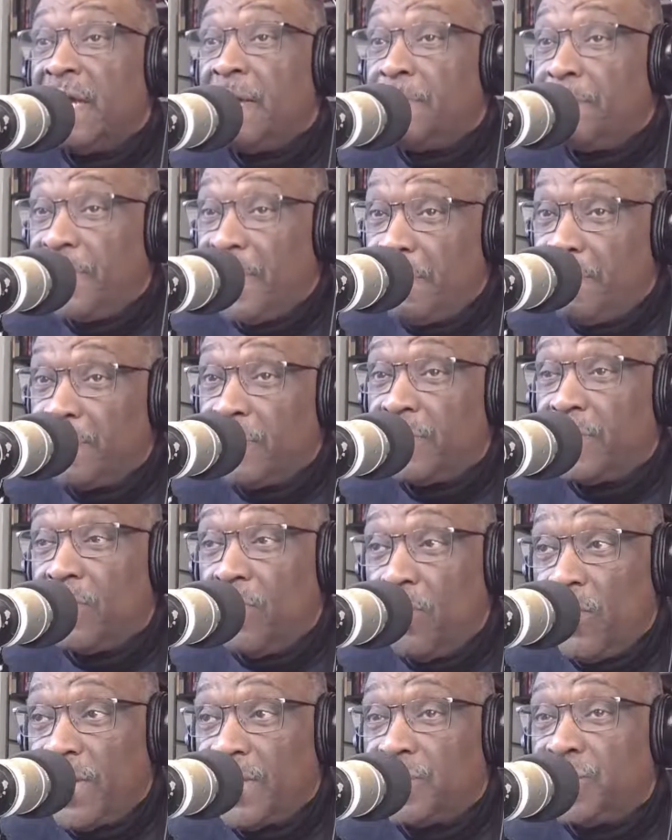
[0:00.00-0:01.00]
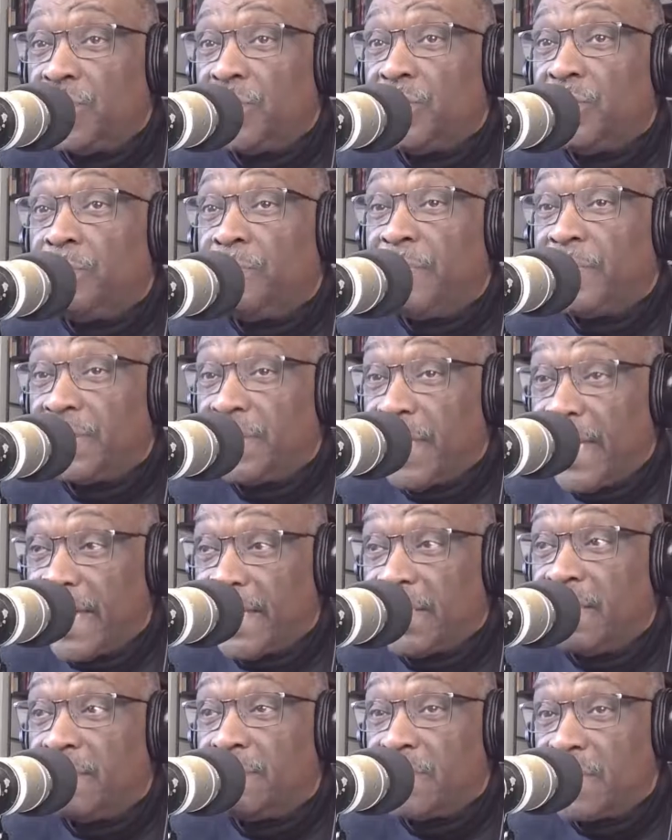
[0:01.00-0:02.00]
People are going to
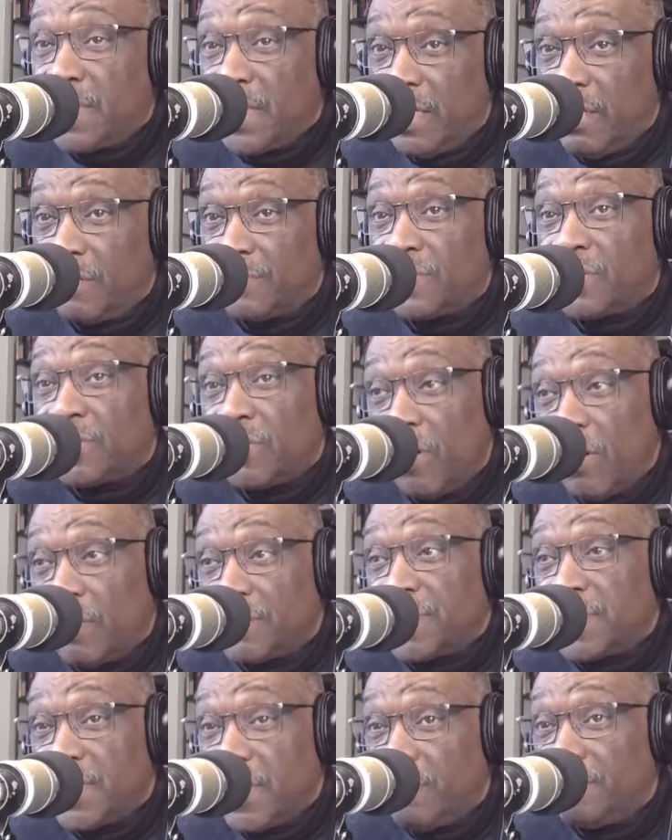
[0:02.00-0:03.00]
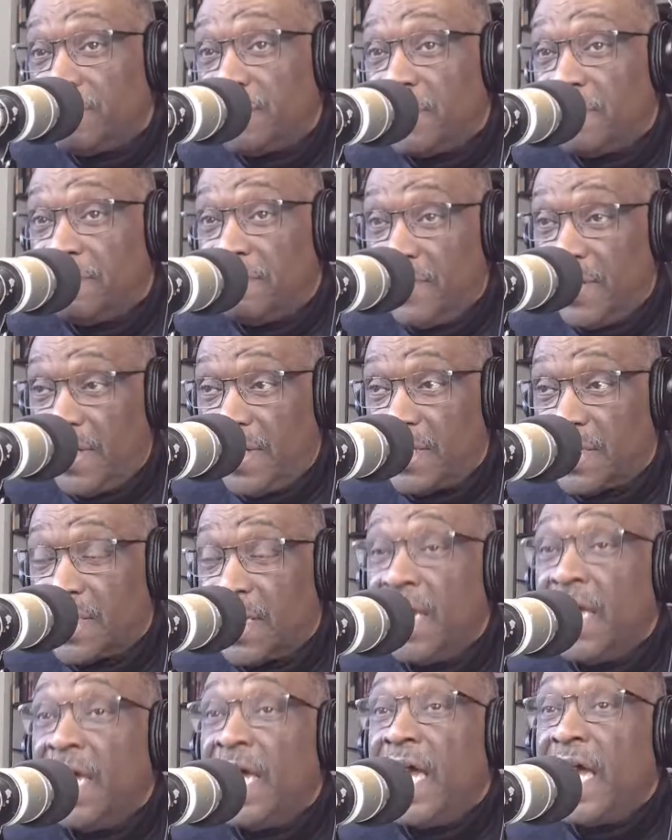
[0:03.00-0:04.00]
protect themselves. It's called self-defense.
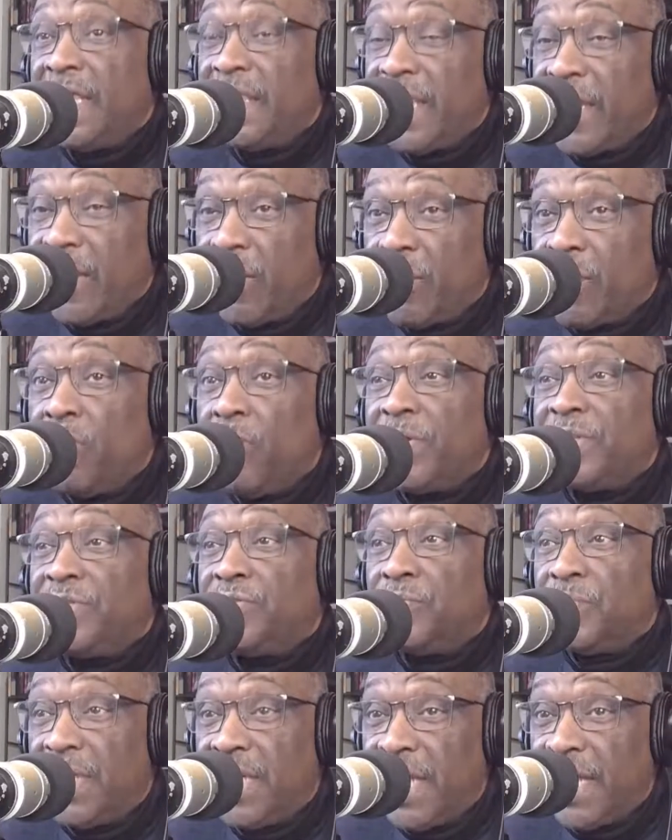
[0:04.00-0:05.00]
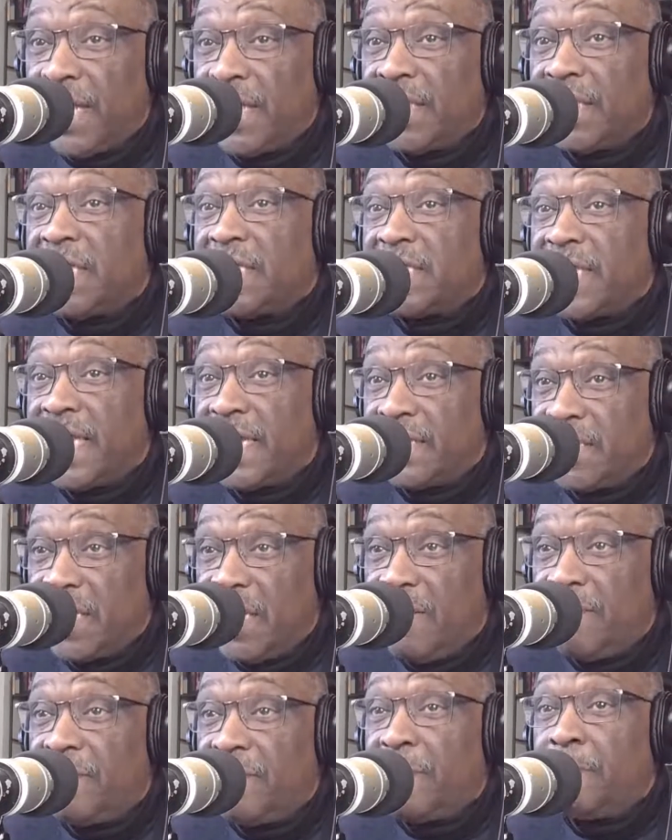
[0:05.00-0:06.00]
And they are going to kick these
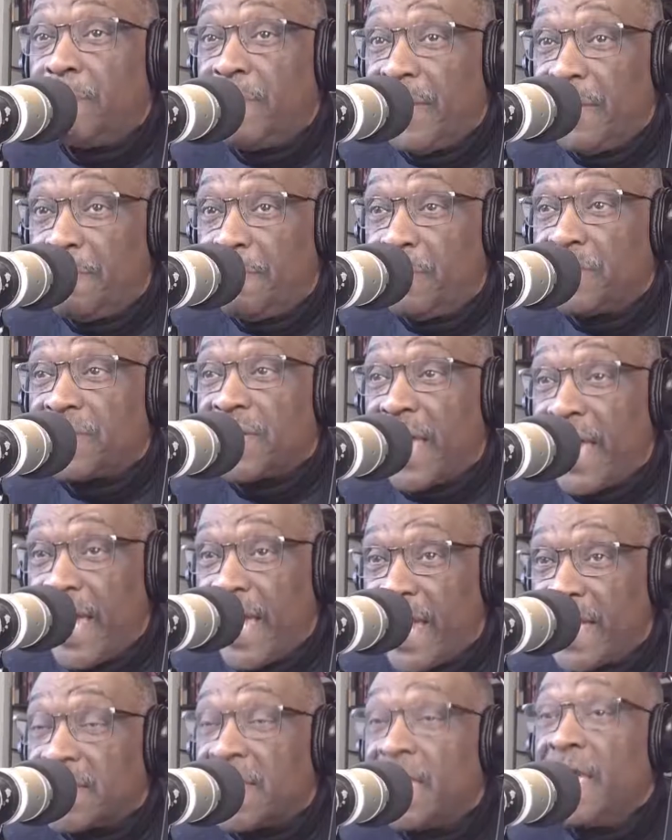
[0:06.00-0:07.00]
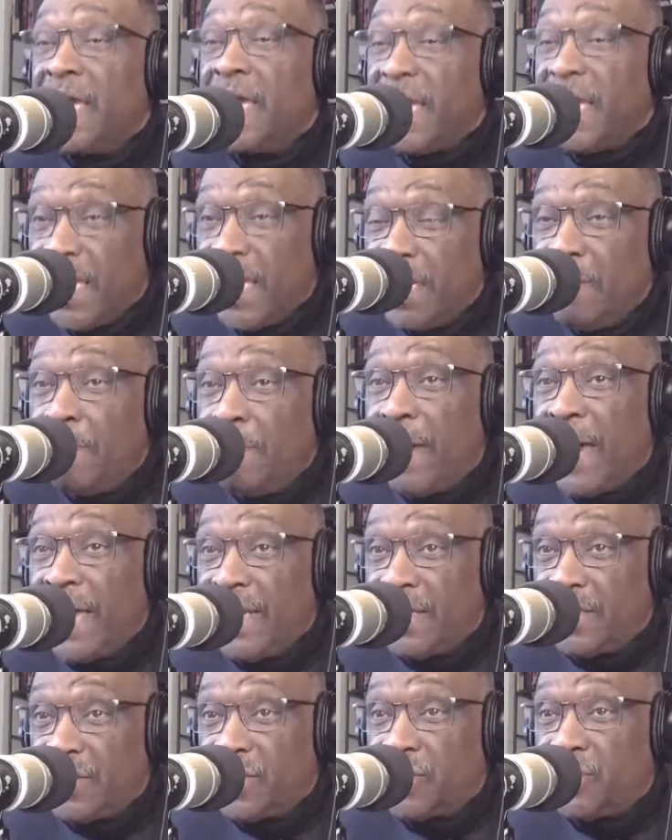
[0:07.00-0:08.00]
Antifa people's ass. Anybody
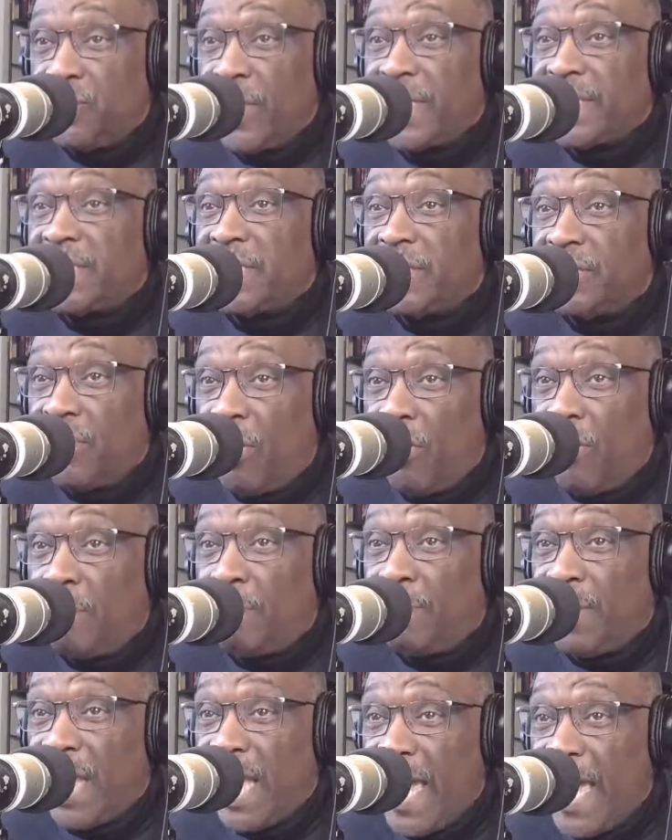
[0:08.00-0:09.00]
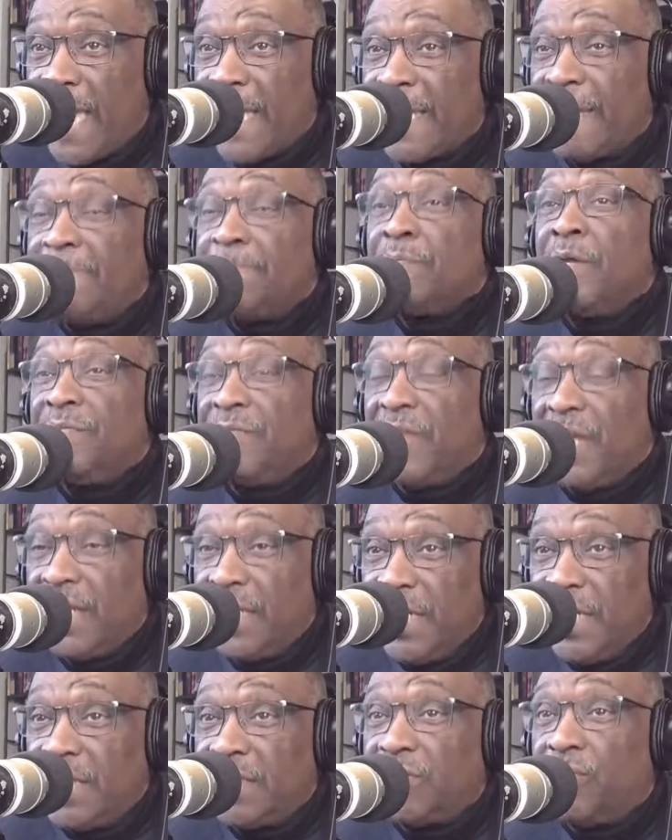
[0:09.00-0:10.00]
that's dressed in all black, they
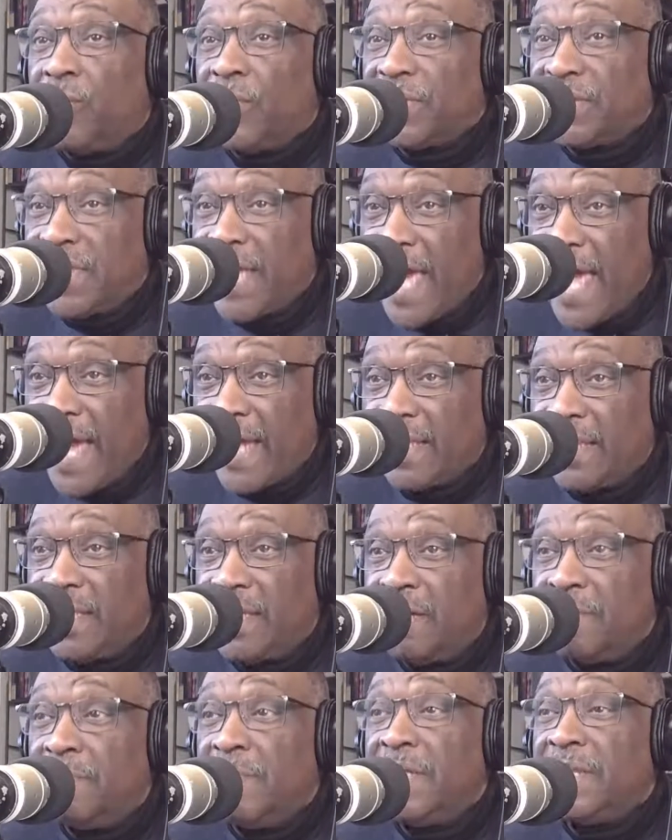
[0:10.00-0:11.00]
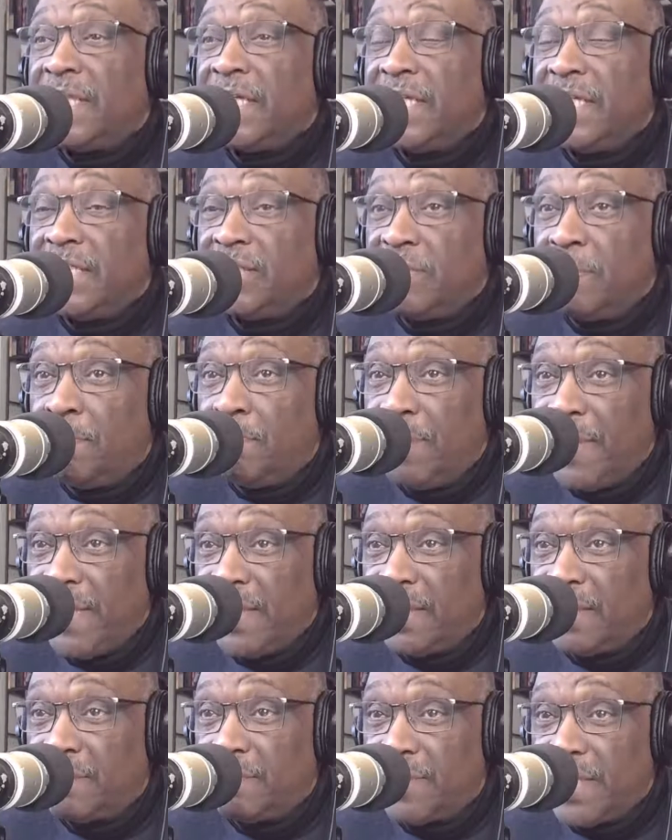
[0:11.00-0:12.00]
need to attack them. They need to beat
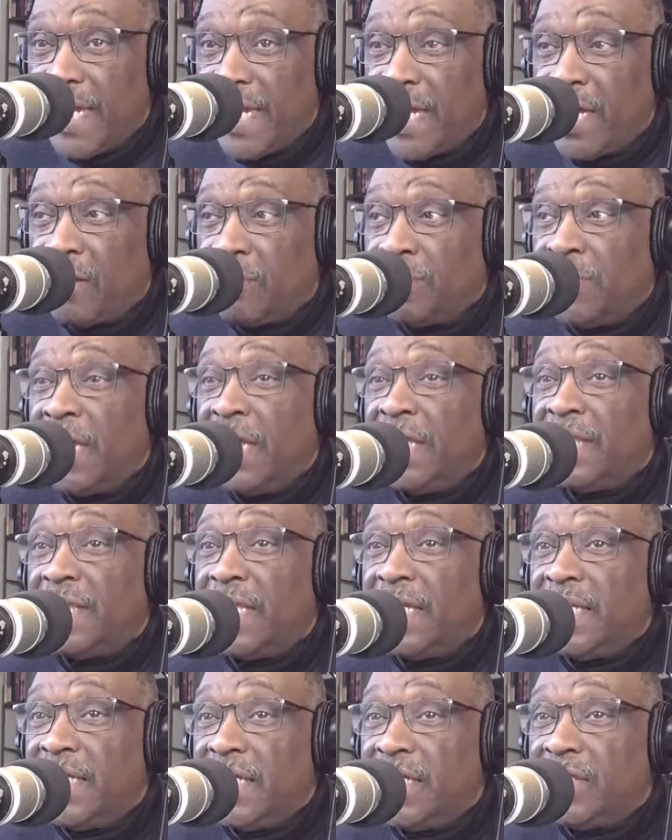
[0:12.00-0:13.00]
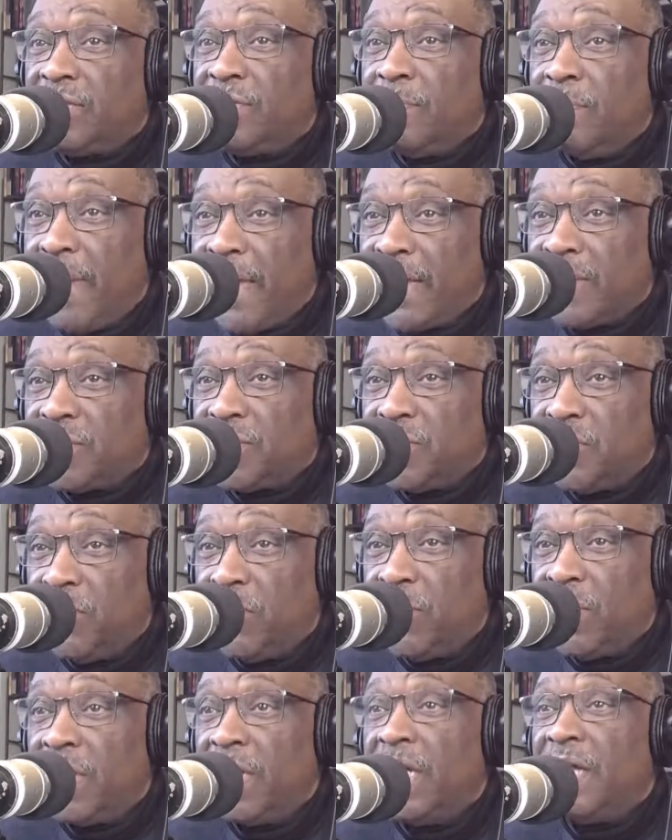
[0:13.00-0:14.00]
them down. They need to make
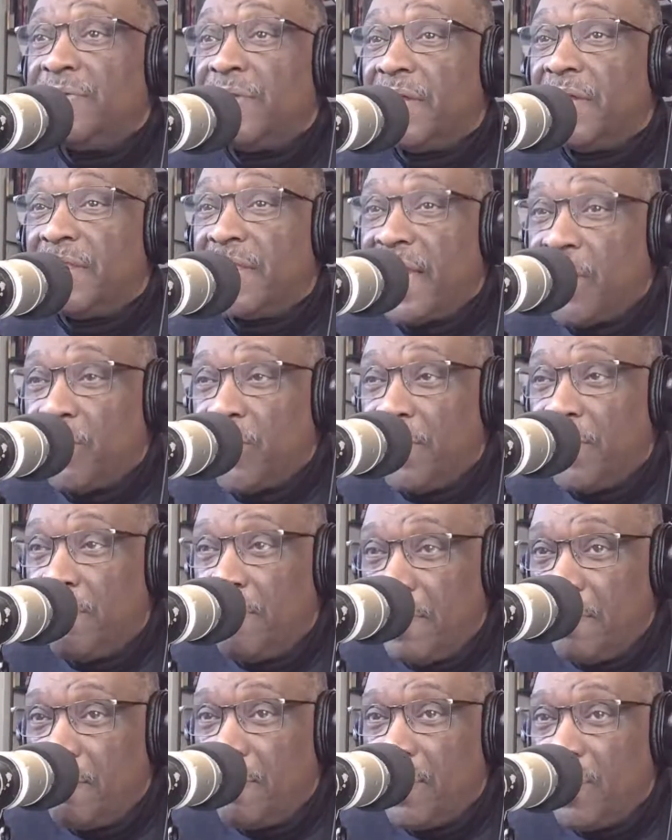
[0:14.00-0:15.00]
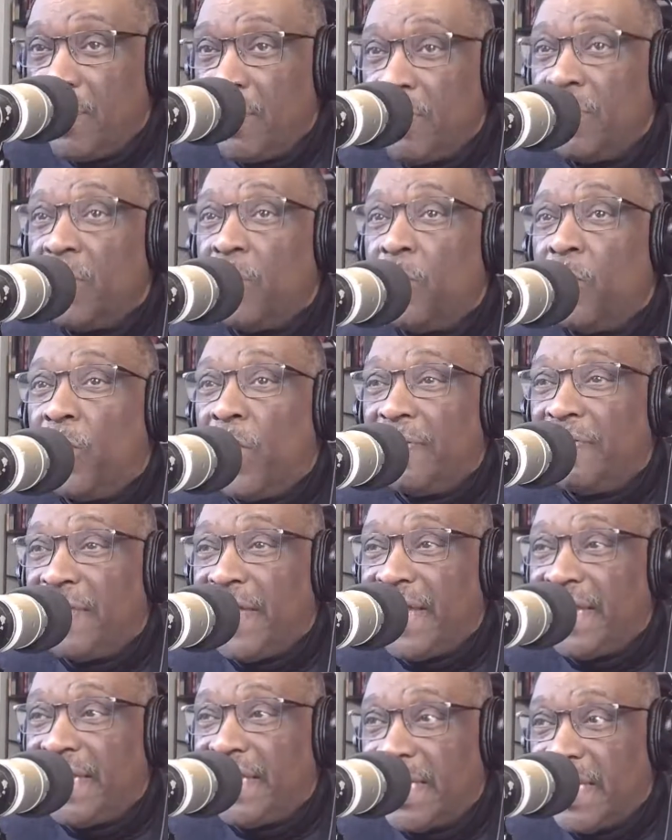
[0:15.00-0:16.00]
sure that they remember what
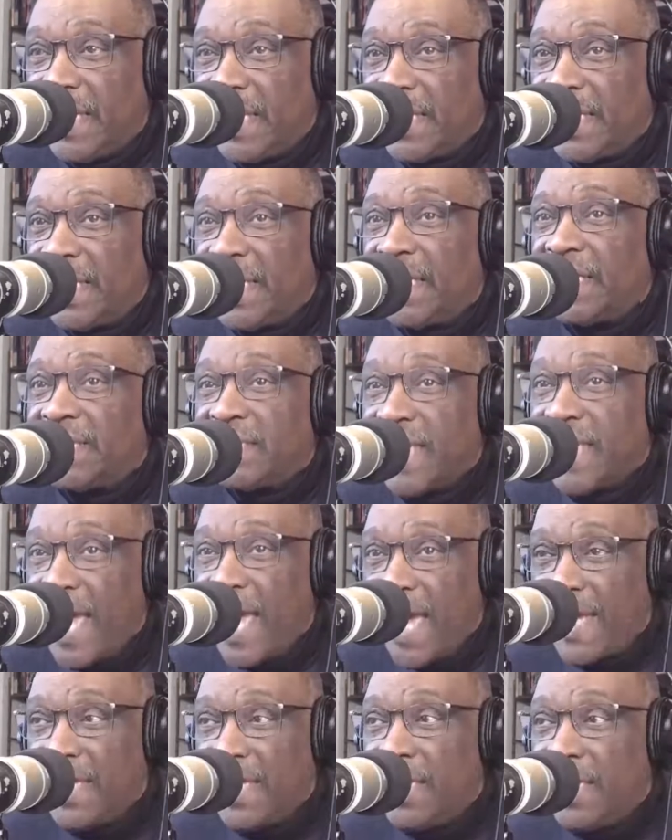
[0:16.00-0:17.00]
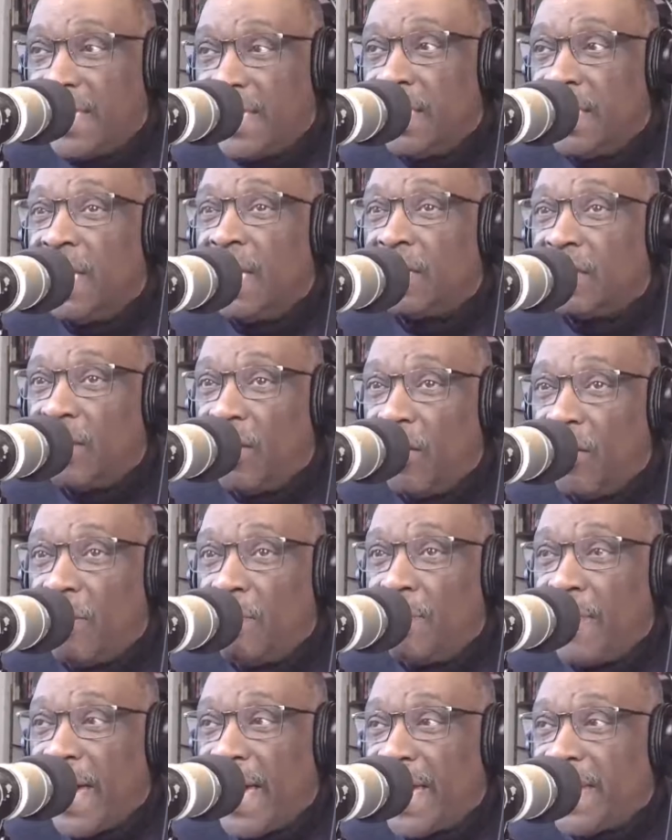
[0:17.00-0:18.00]
they did in attacking
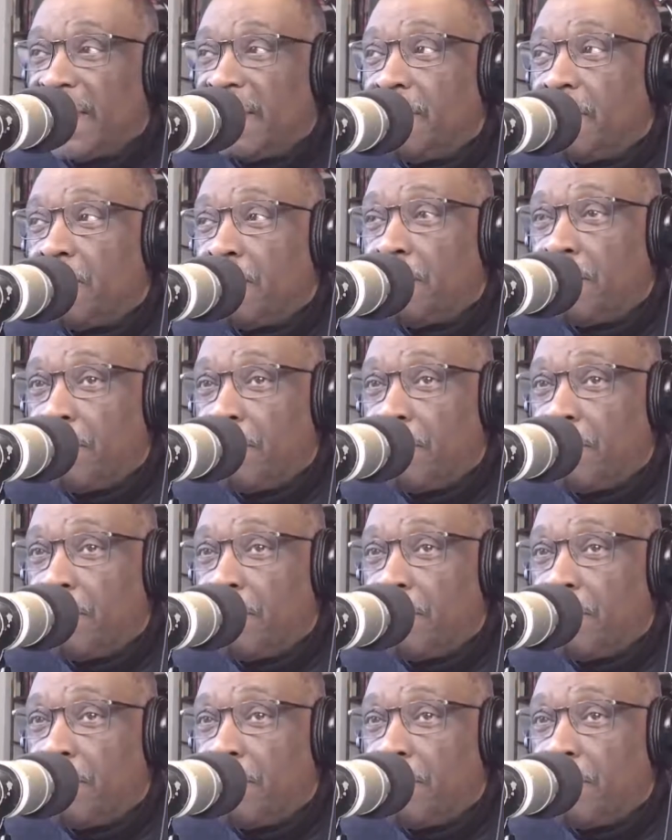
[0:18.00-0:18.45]
law-abiding,